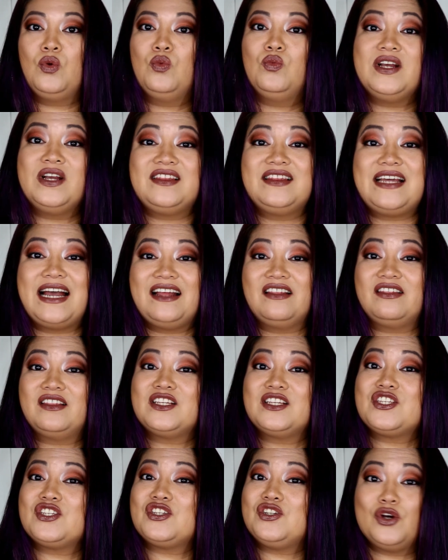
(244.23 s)
With that,
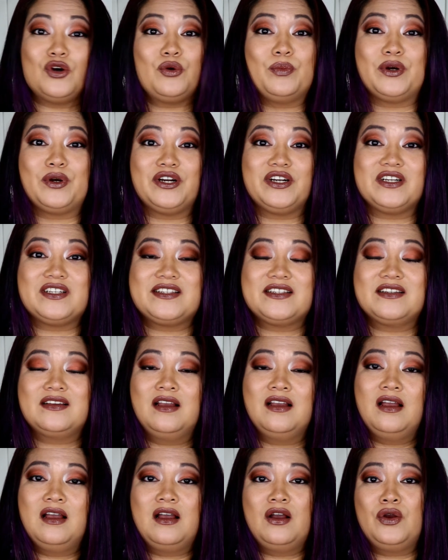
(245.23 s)
the snowbirds,
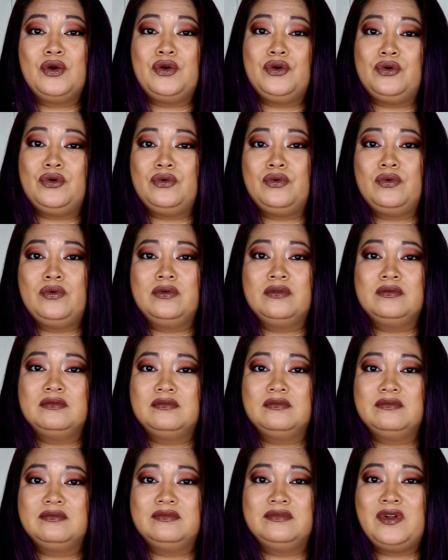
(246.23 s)
who
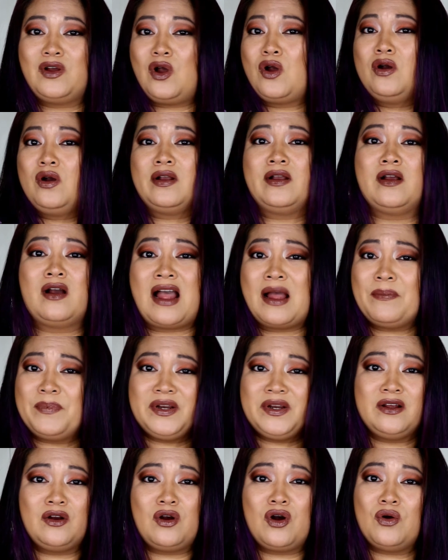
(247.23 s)

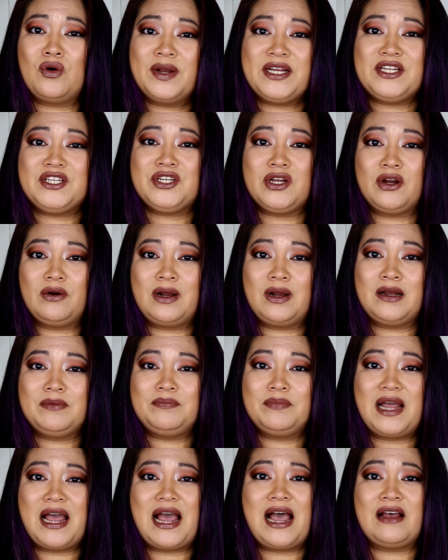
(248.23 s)
happen to always show
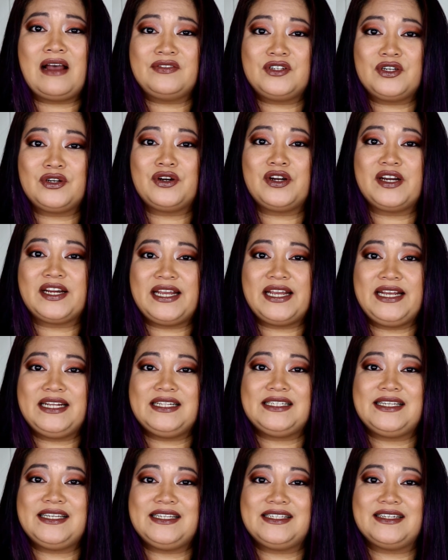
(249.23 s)
up after
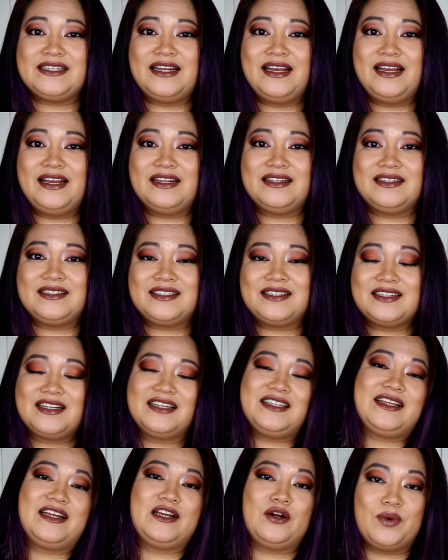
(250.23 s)
hurricane season ends
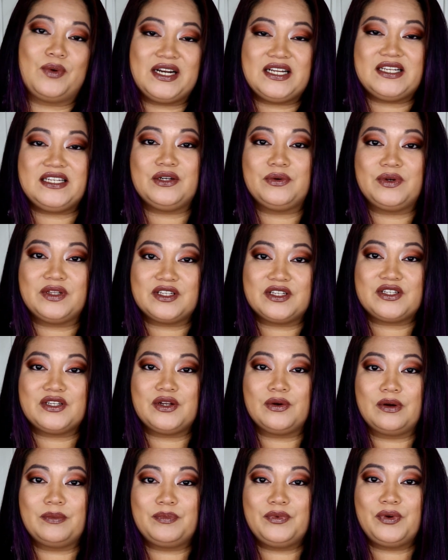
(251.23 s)
because they don't want to deal with the
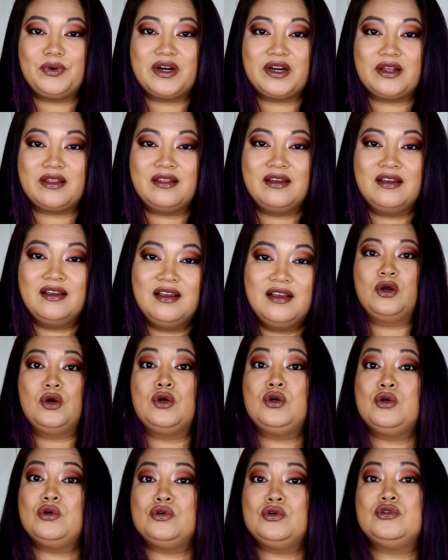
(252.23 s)
snow up north,
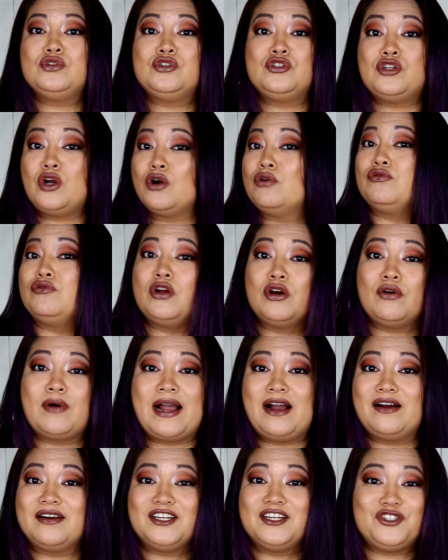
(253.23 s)
who don't know
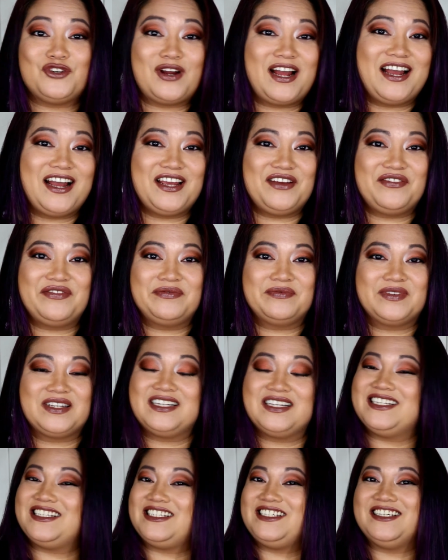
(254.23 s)
how to drive
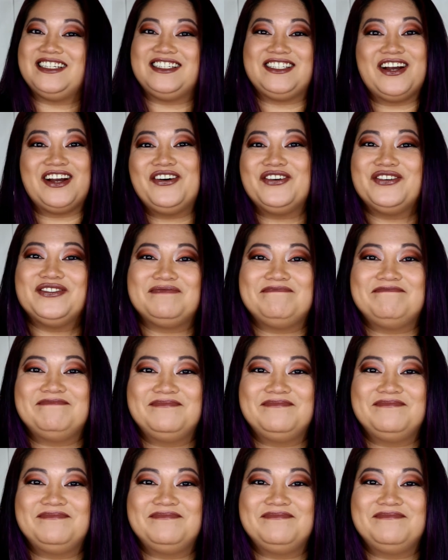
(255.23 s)
because you don't.